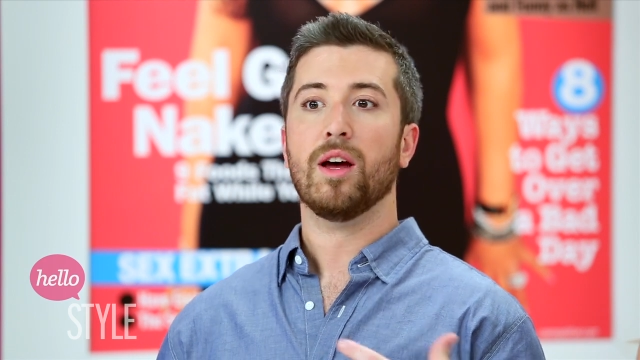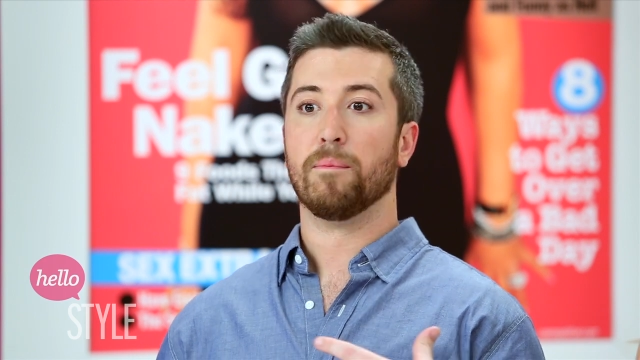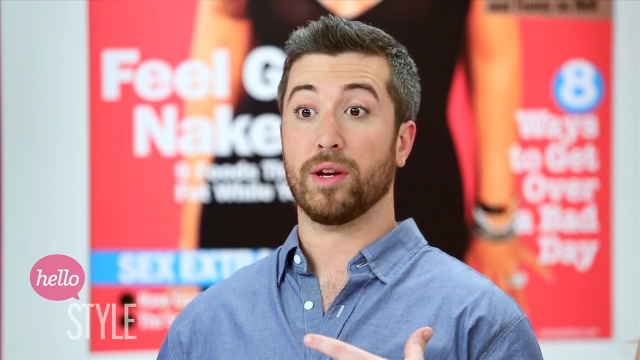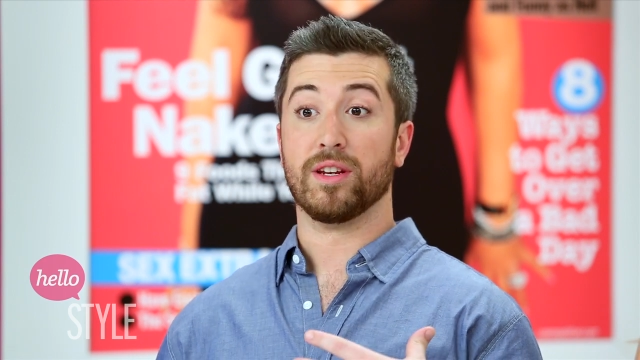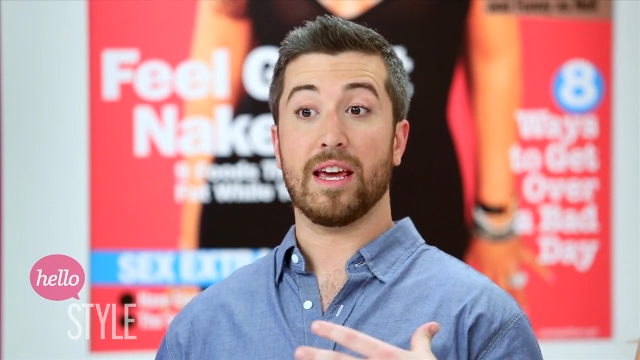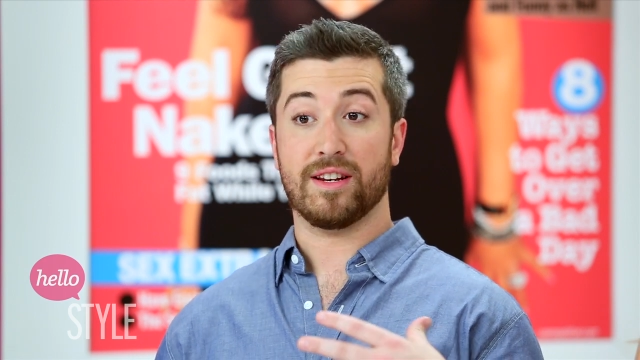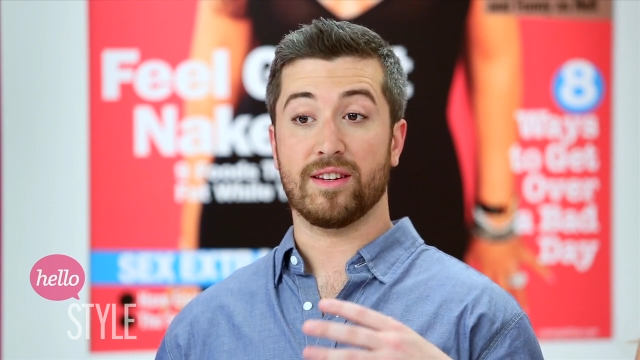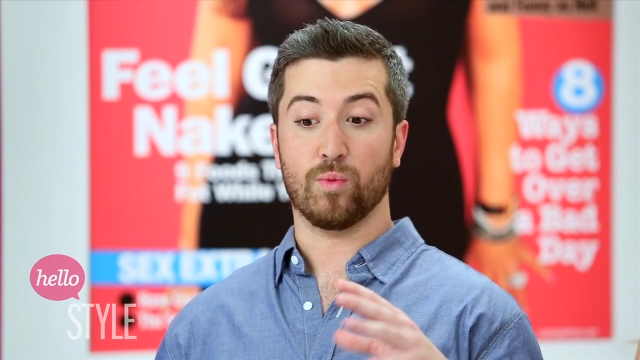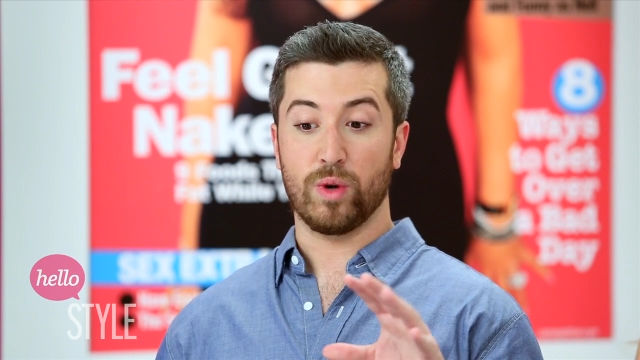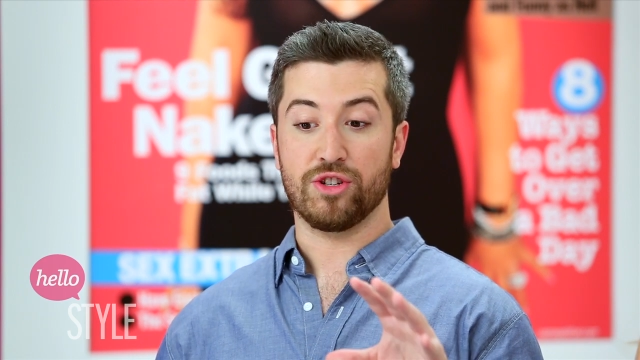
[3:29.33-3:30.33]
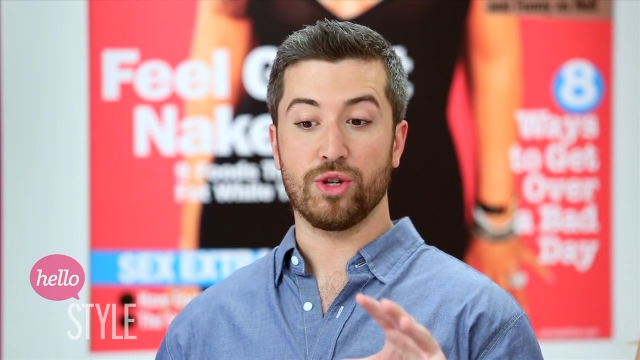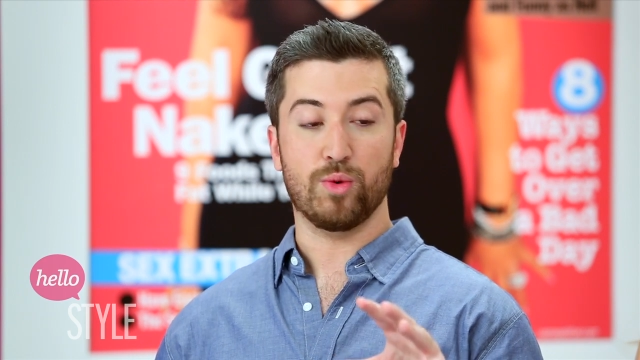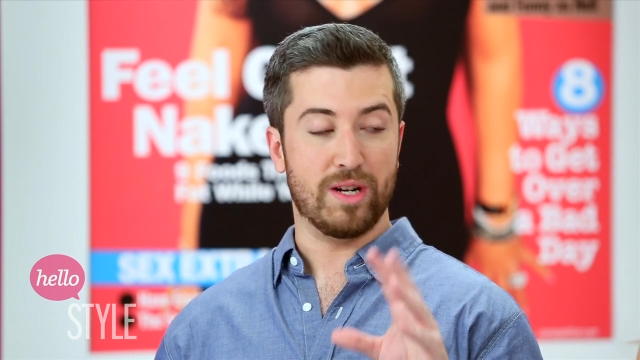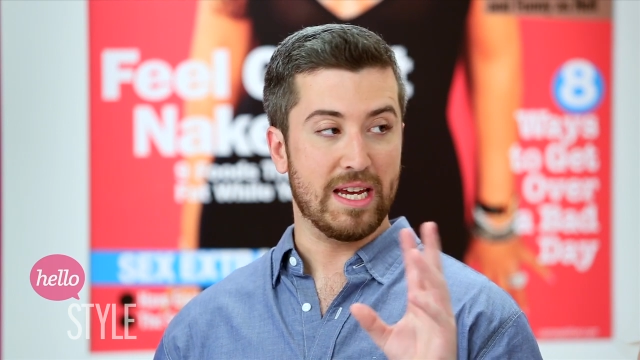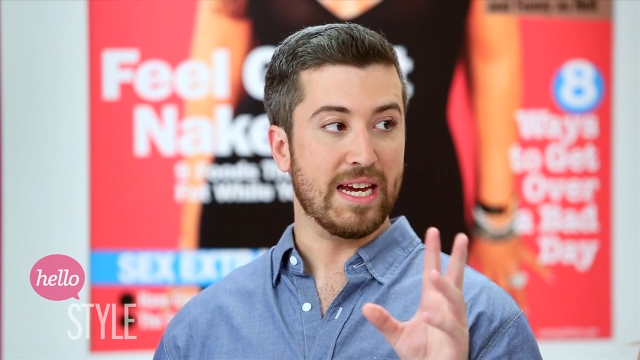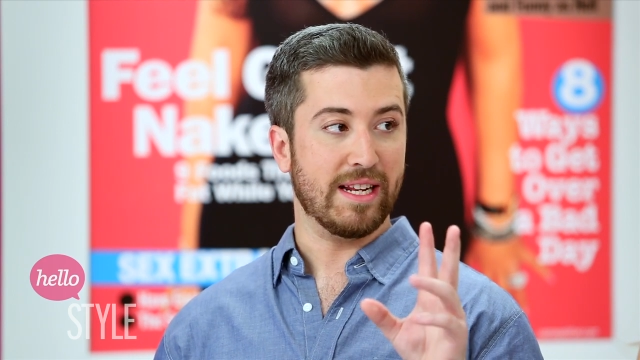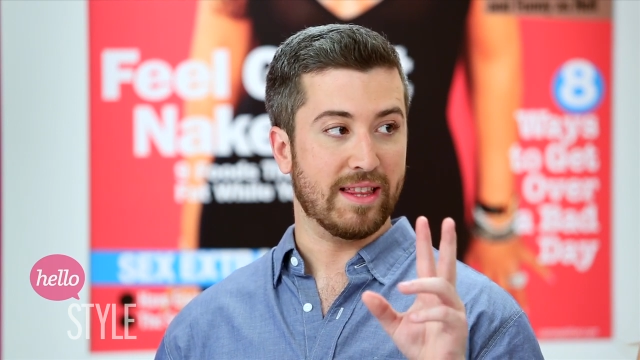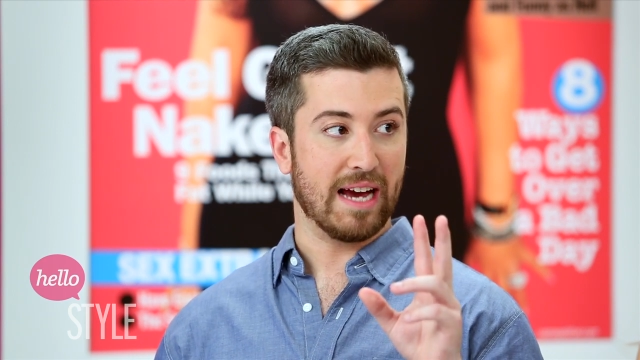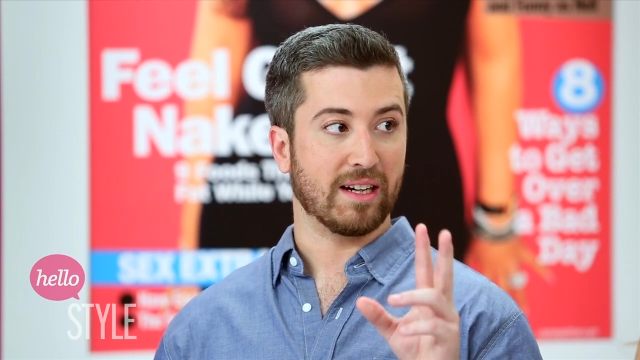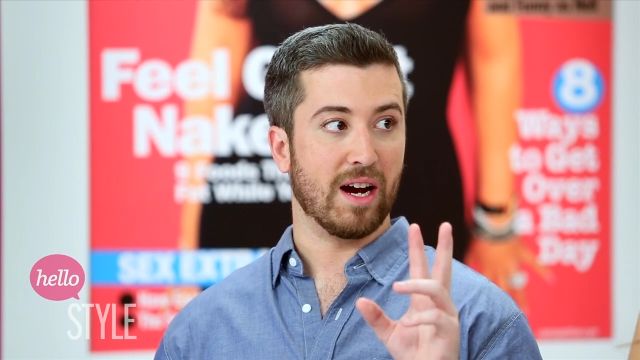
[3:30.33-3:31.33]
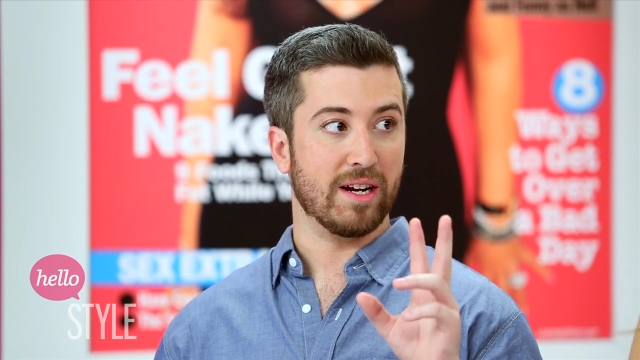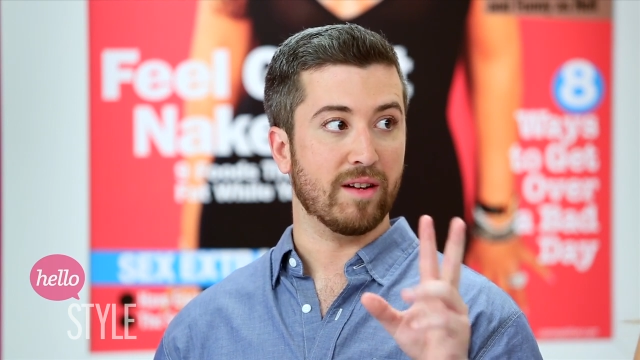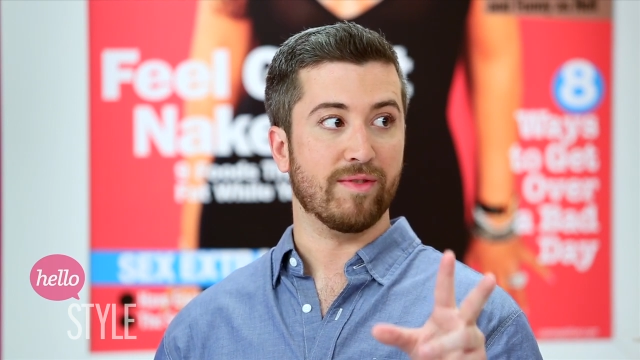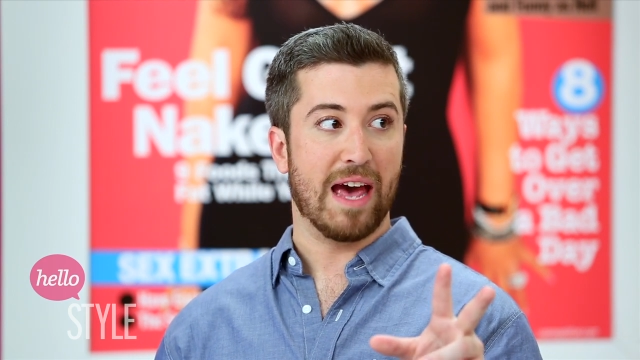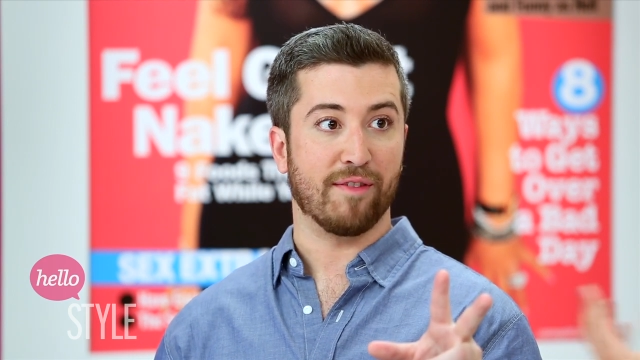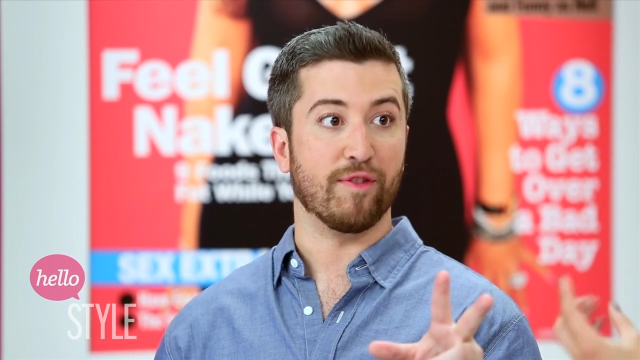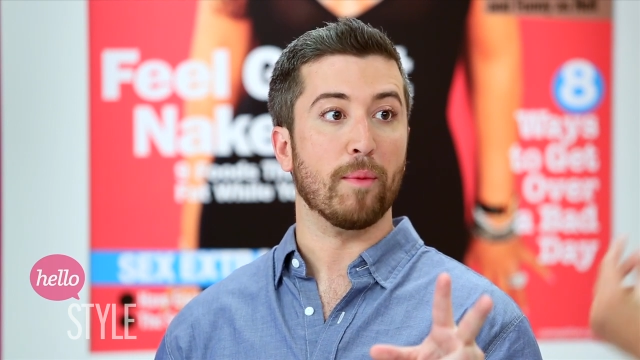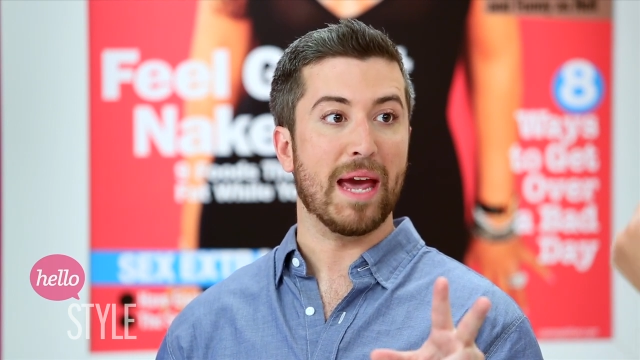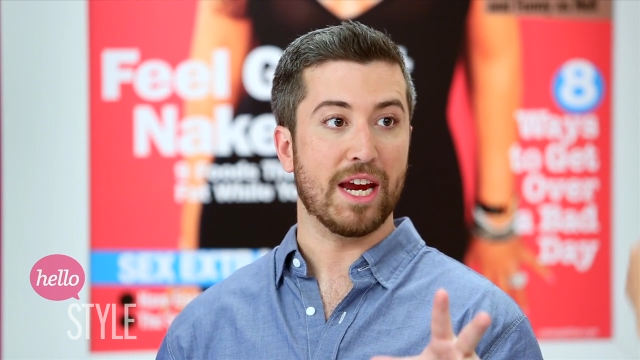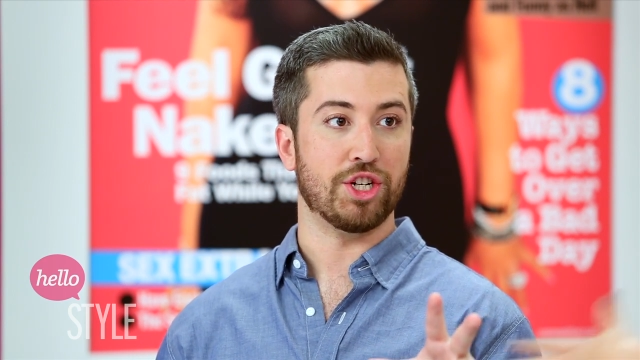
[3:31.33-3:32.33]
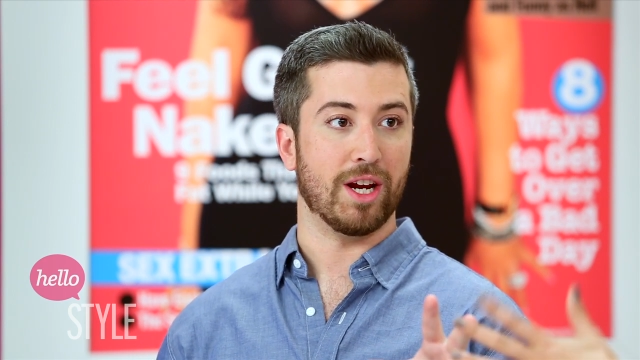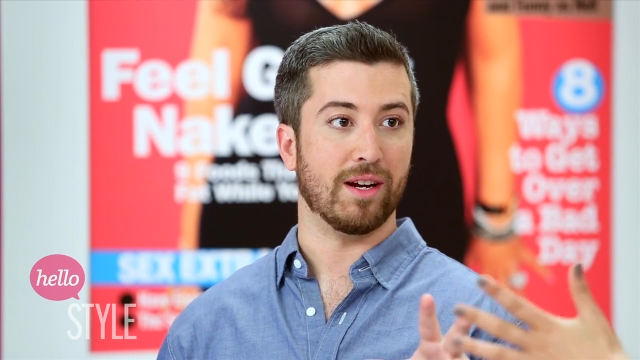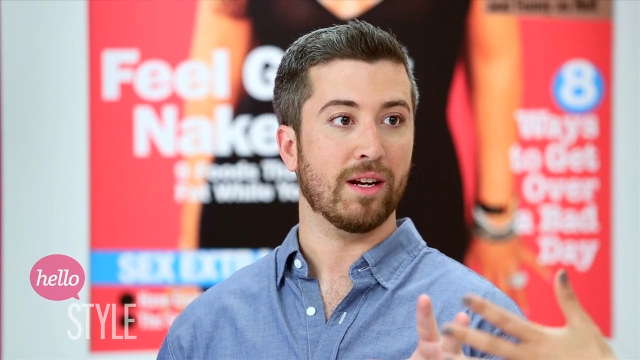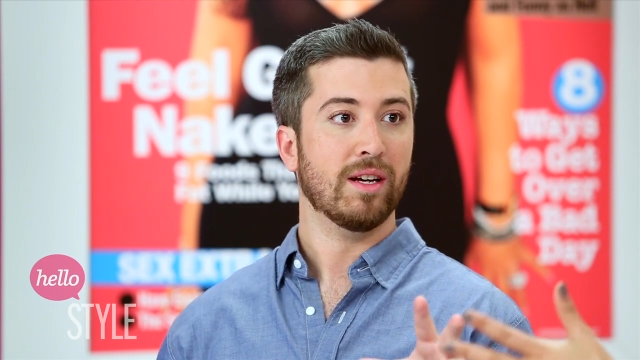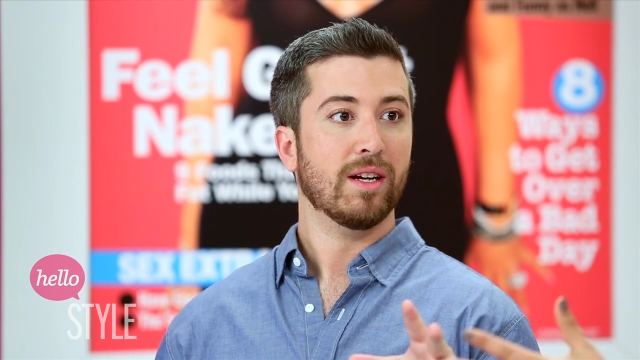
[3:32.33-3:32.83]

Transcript: but it we do need that kind of you affirmation. The, the, green